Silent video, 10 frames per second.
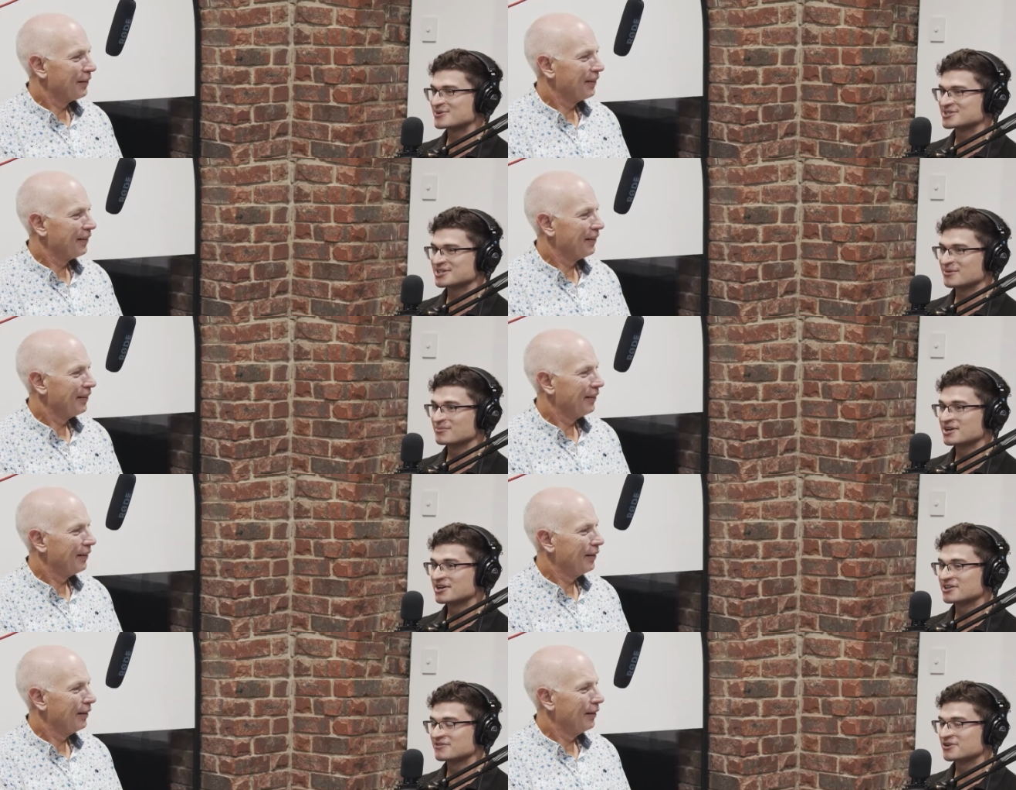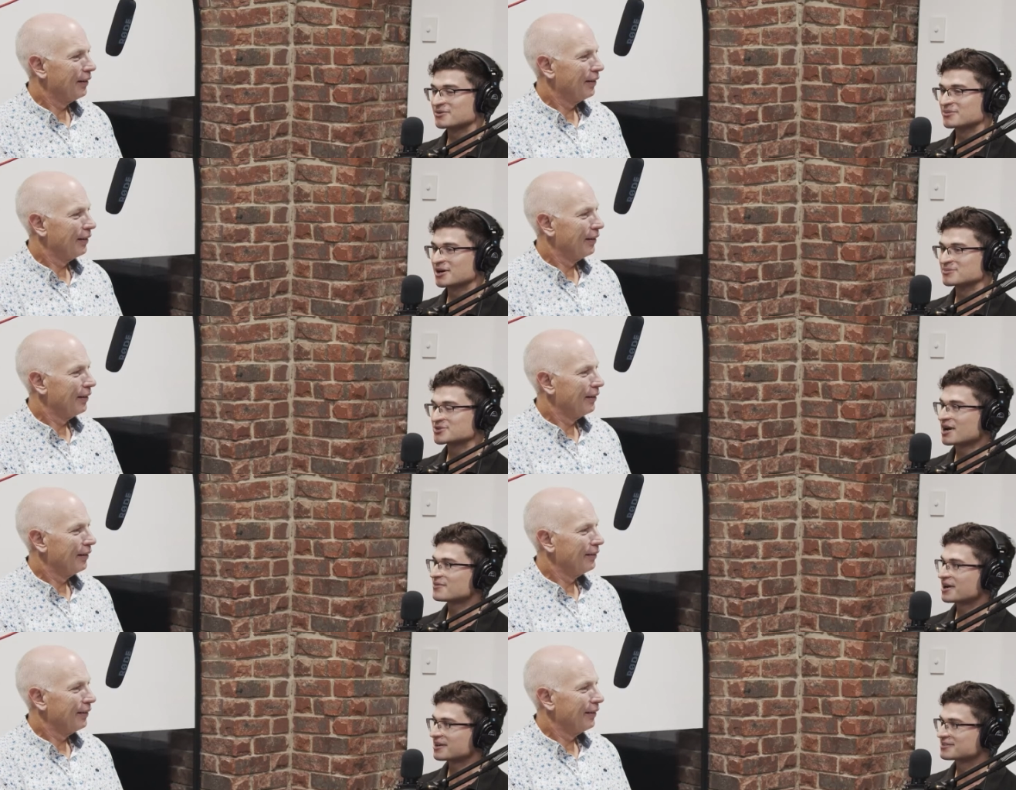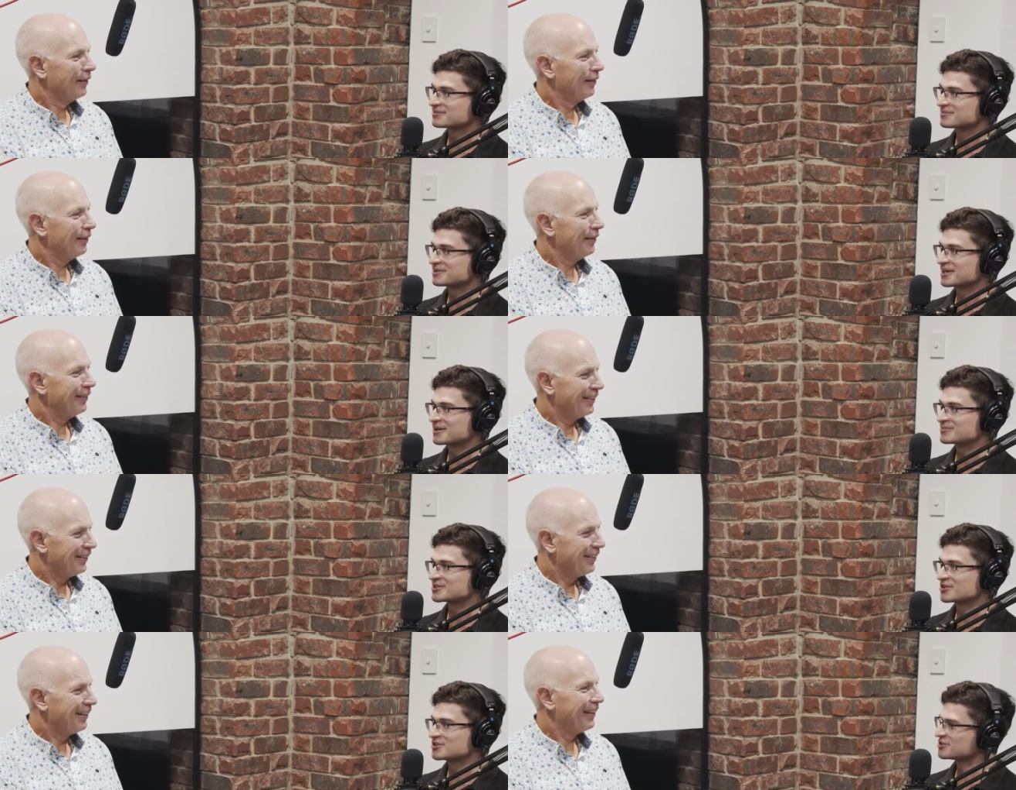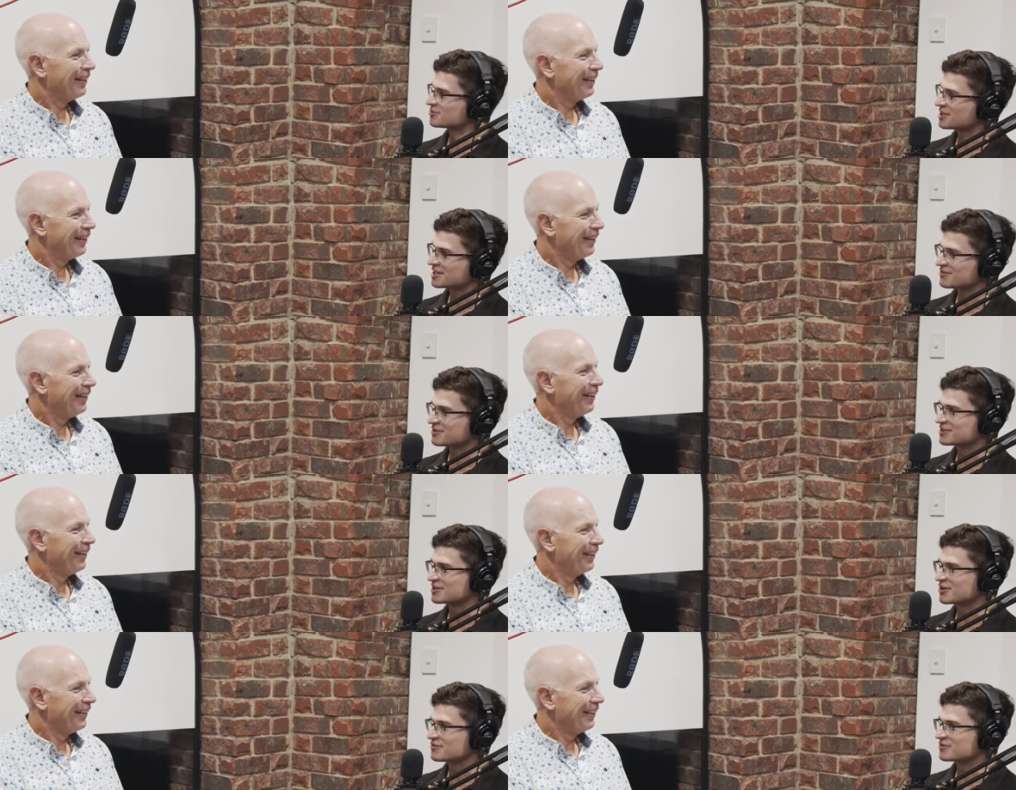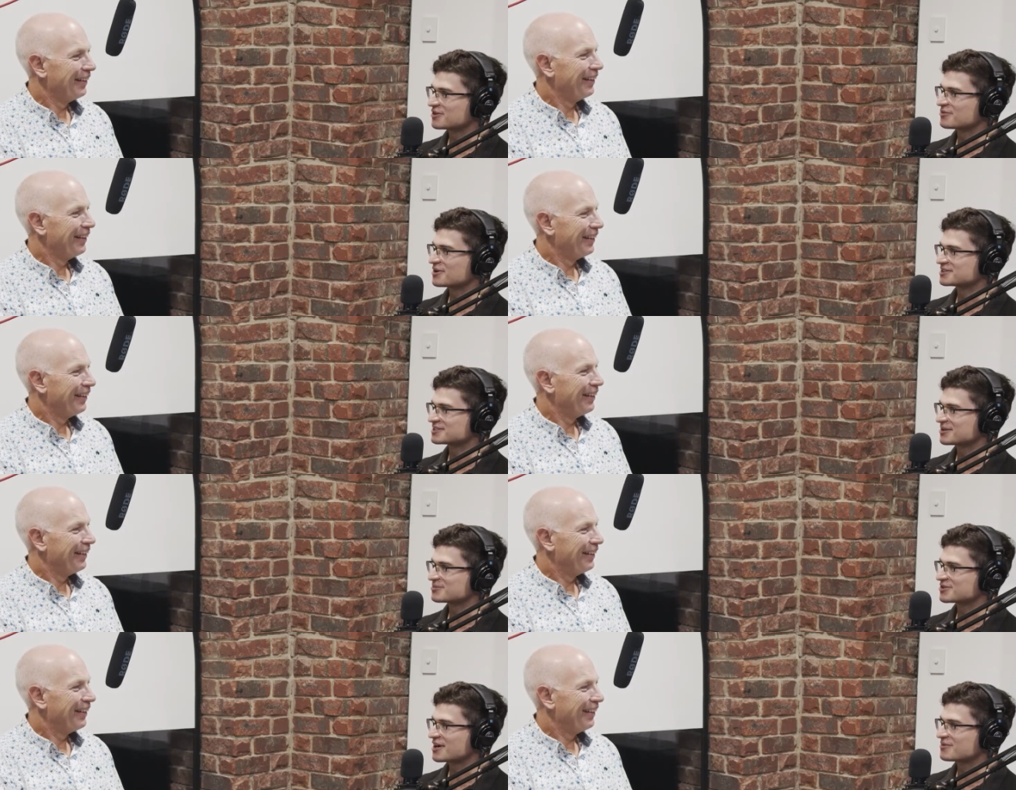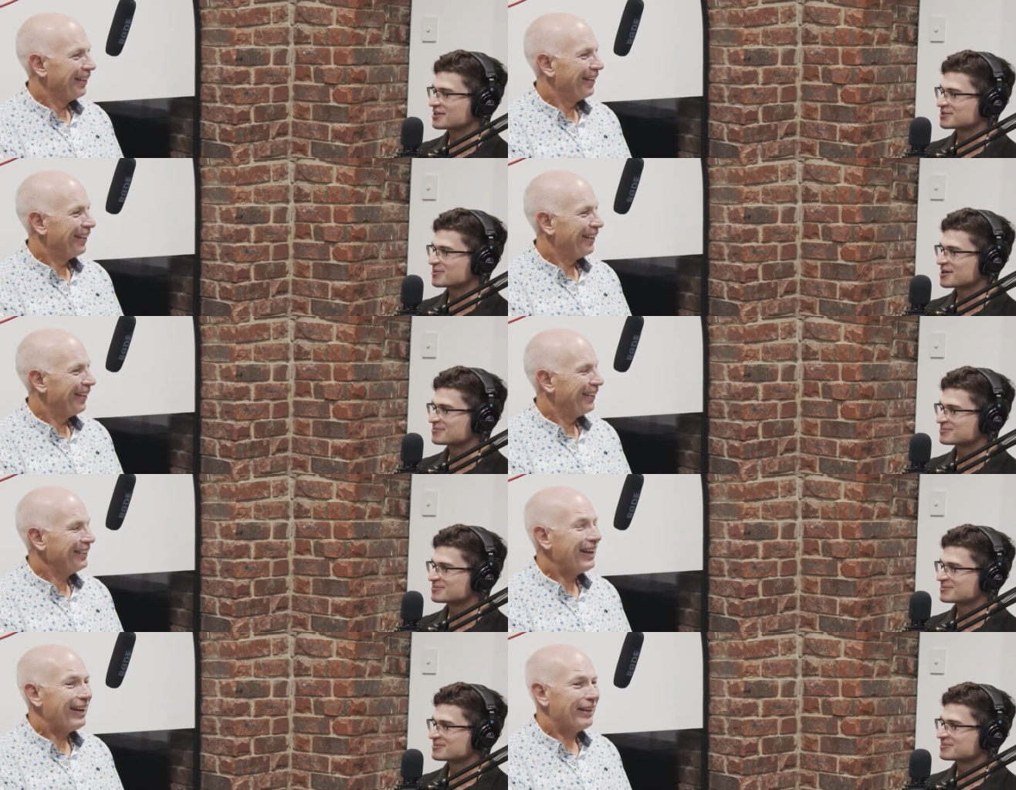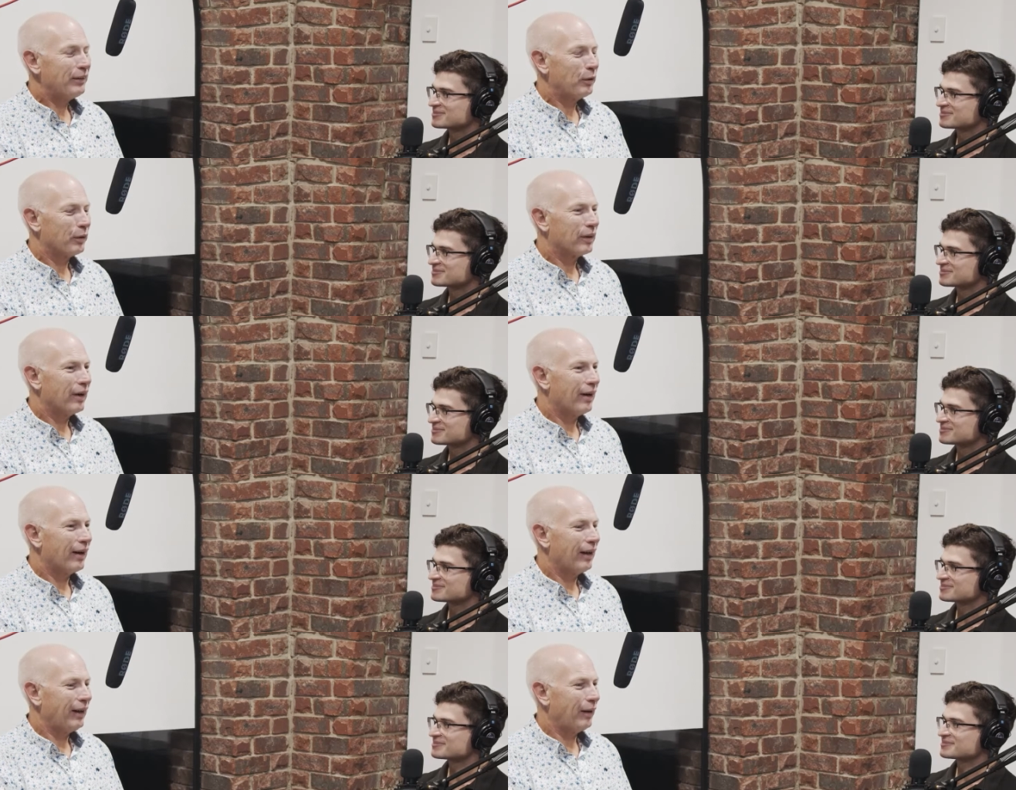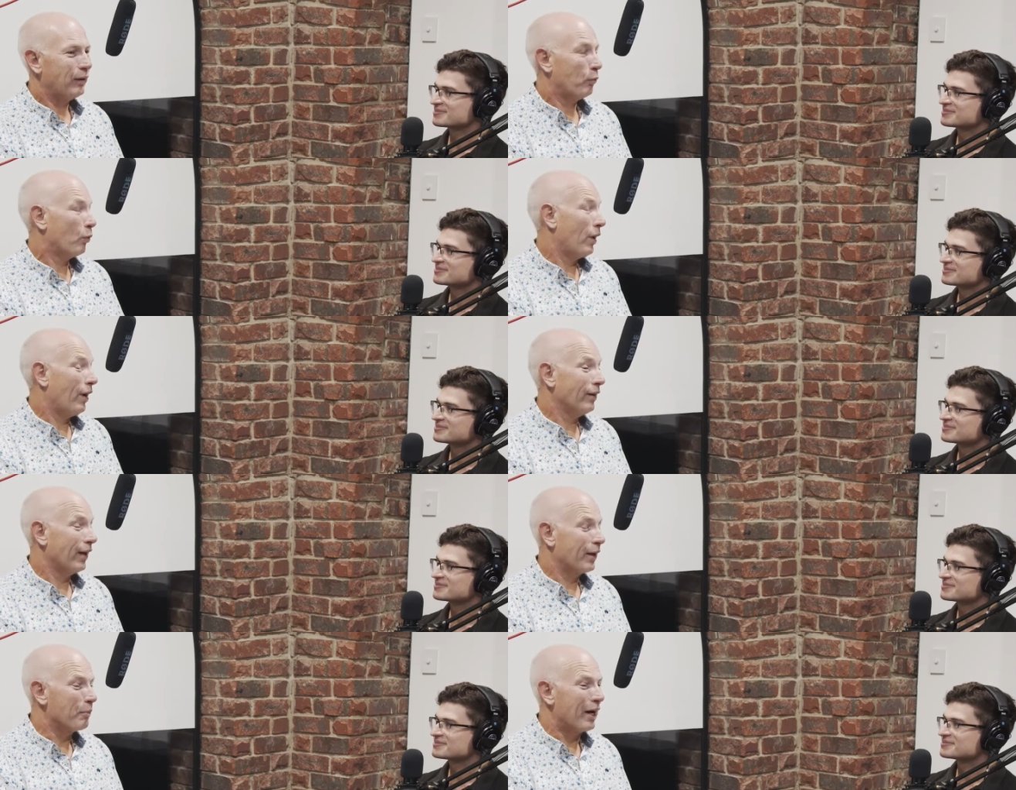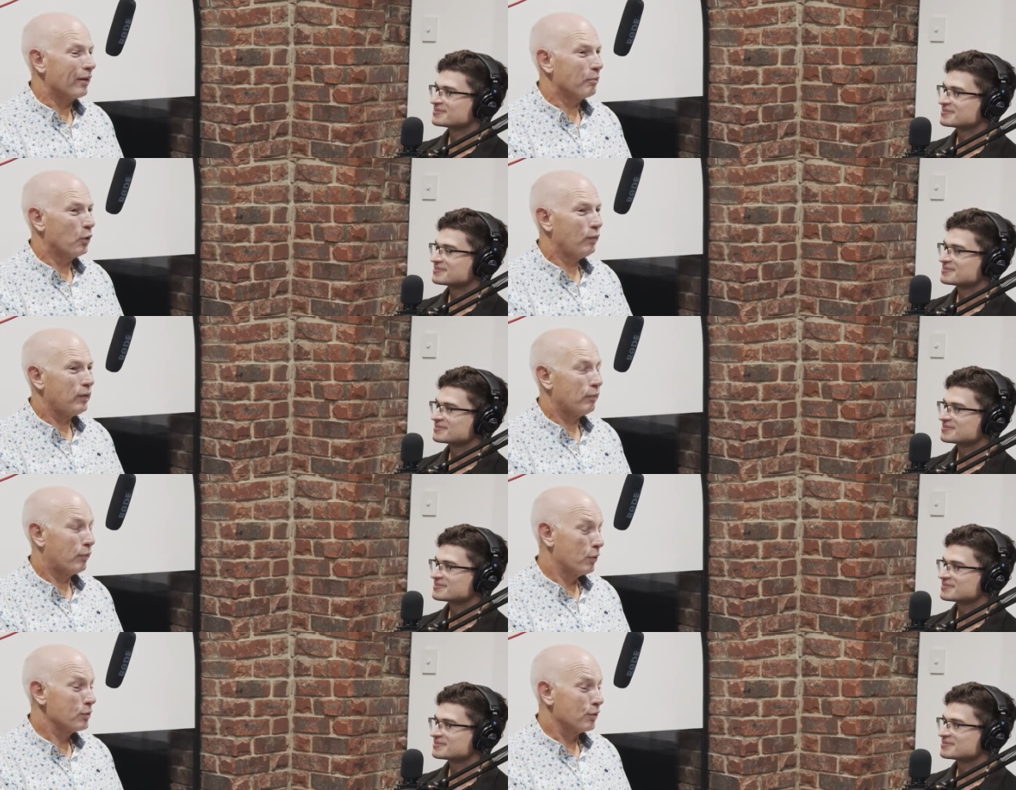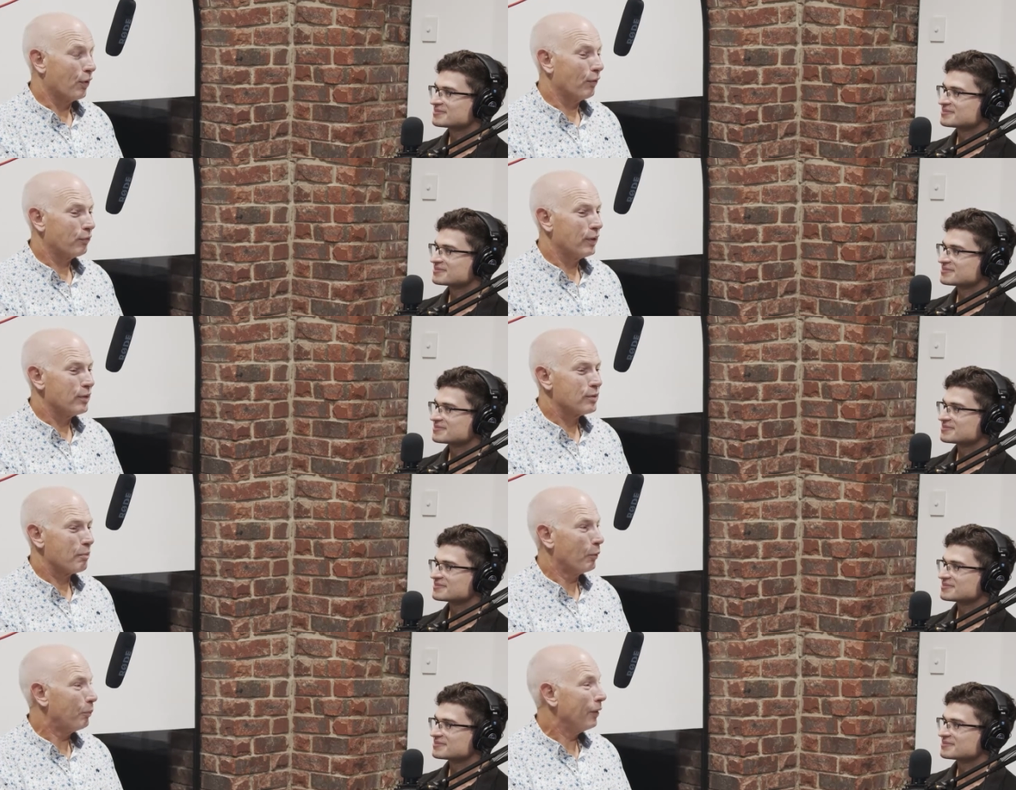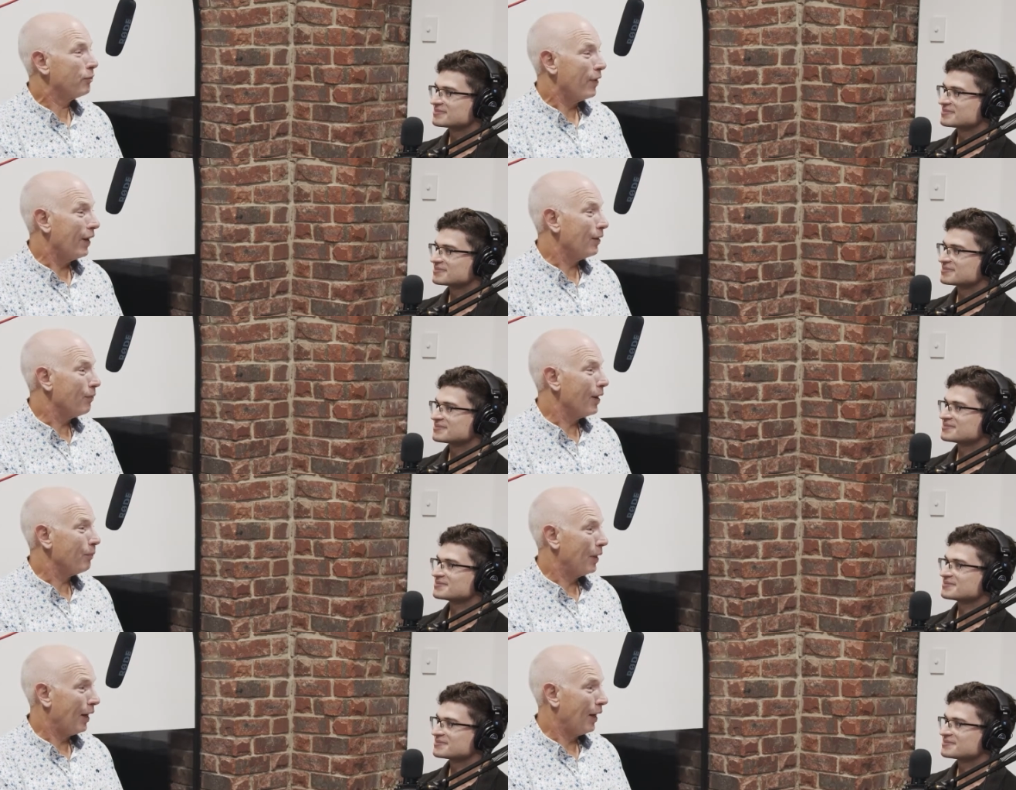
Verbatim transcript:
Speaker 1: was um, the film um, Trainwreck um, so, do, do you want to give a, an overview of what um, Trainwreck's about?
Speaker 2: Yeah, look, uh, it, what I like about the movie, first off, is I'm a big fan of Amy,